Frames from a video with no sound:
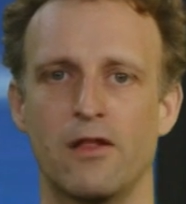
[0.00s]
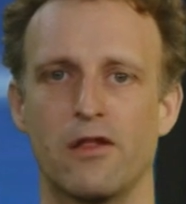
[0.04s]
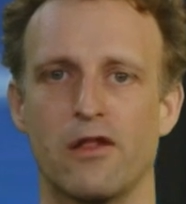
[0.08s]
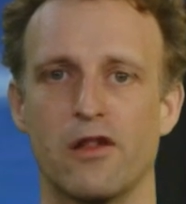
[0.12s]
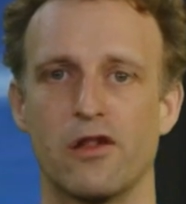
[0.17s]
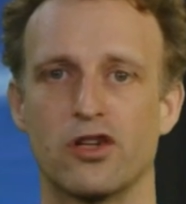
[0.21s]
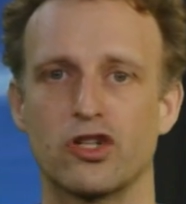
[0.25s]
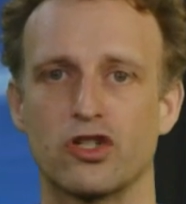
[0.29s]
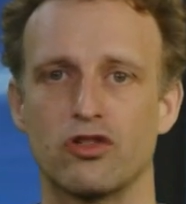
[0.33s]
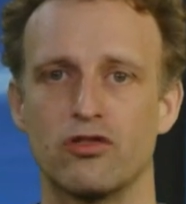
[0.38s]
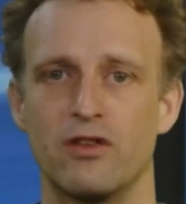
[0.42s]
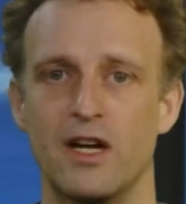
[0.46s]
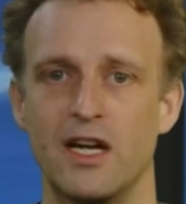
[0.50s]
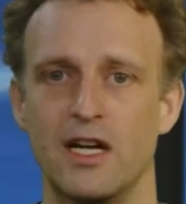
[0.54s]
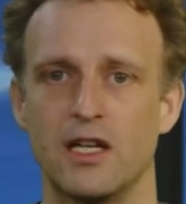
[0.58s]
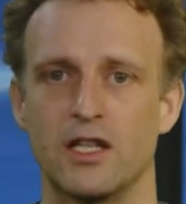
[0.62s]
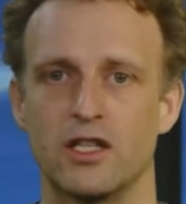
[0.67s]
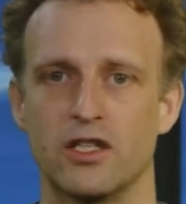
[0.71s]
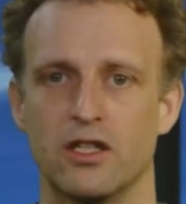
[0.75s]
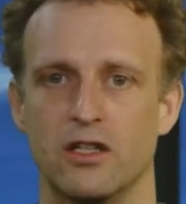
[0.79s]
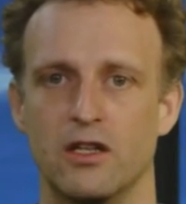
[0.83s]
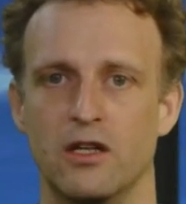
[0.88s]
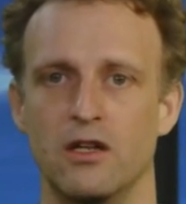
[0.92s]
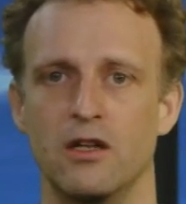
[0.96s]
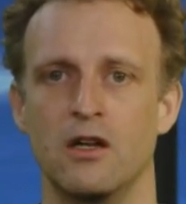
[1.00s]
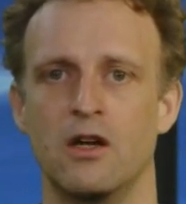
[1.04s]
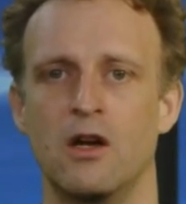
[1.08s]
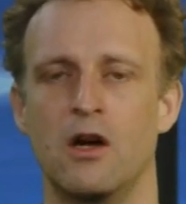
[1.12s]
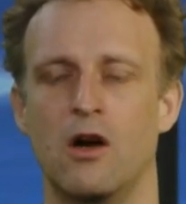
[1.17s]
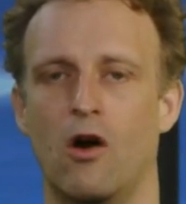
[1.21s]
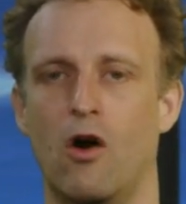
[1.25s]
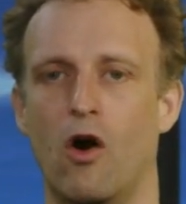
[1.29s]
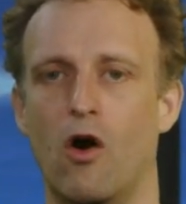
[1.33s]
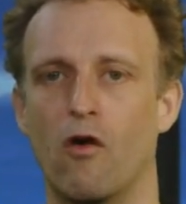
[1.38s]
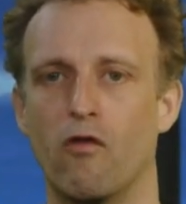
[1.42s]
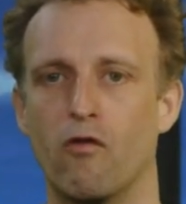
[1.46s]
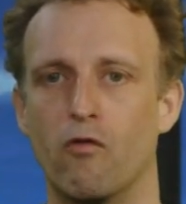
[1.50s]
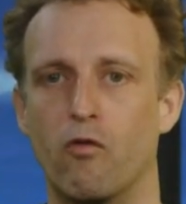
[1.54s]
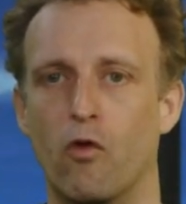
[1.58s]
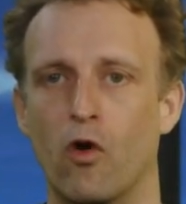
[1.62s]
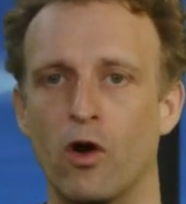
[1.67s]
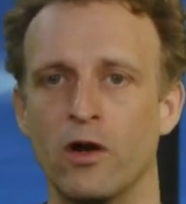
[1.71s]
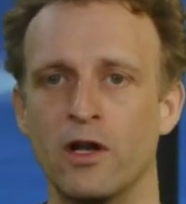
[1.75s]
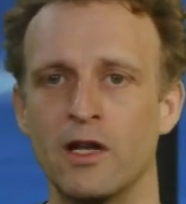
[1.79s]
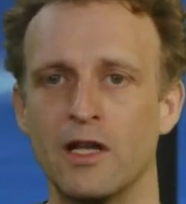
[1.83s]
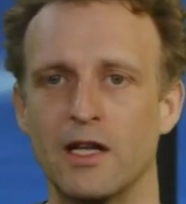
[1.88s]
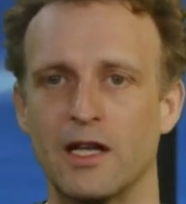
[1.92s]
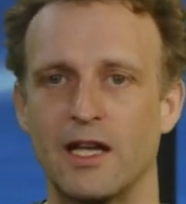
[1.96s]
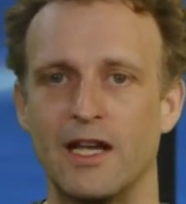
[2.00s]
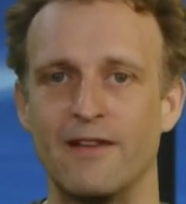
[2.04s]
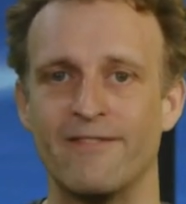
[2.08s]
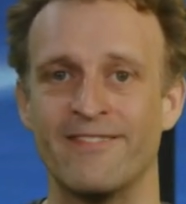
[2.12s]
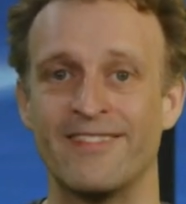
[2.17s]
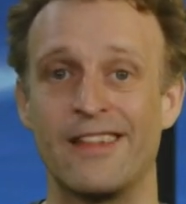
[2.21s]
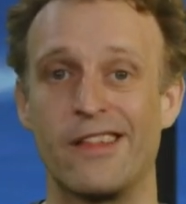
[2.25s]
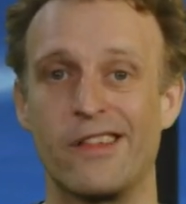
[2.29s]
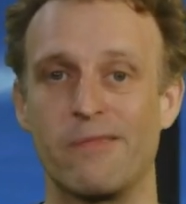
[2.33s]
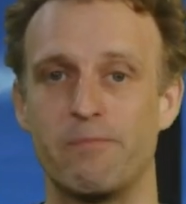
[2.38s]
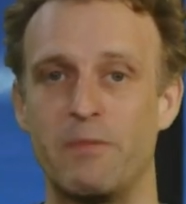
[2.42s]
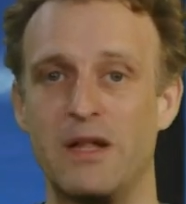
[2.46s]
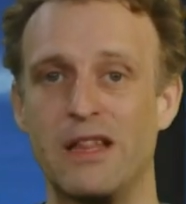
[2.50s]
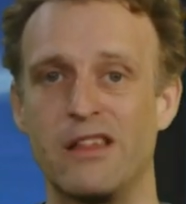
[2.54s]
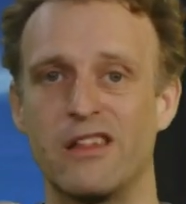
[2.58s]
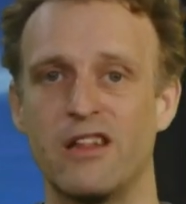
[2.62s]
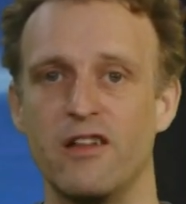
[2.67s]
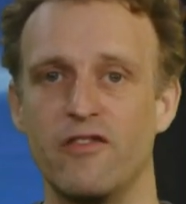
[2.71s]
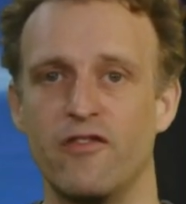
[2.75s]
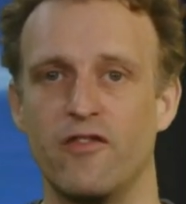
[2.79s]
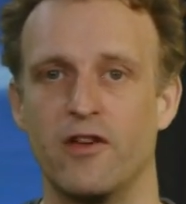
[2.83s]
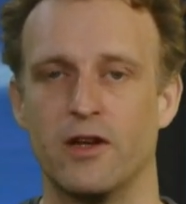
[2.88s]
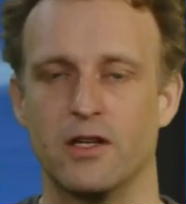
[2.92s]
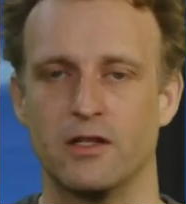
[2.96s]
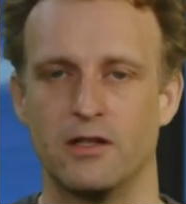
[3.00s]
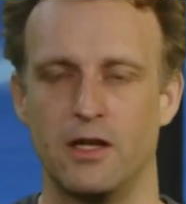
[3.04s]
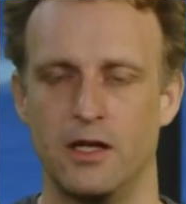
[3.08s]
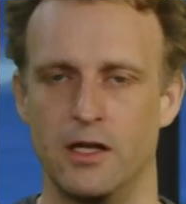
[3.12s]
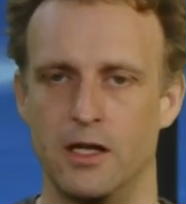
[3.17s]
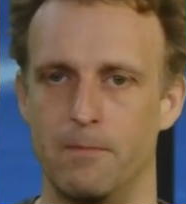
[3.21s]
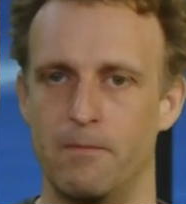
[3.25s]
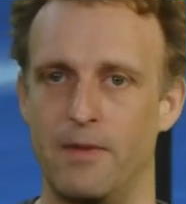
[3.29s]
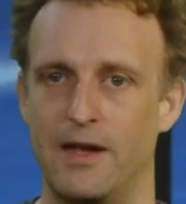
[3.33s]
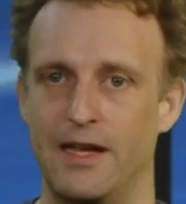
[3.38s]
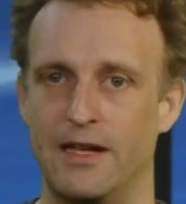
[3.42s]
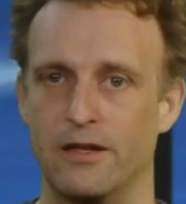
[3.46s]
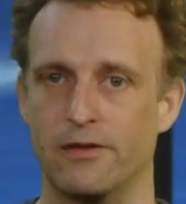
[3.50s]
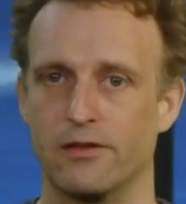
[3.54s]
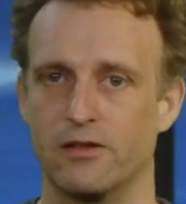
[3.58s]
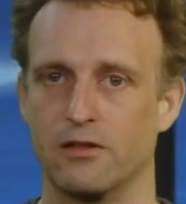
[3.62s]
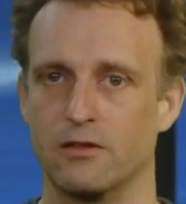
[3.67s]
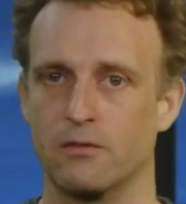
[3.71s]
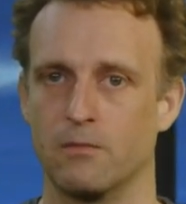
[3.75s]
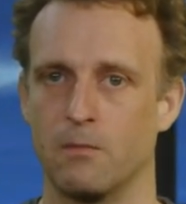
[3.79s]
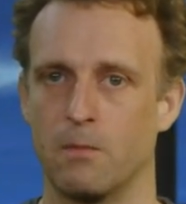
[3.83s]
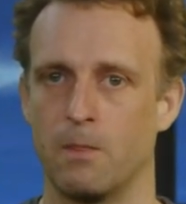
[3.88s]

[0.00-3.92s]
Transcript: the structure of one given specific database.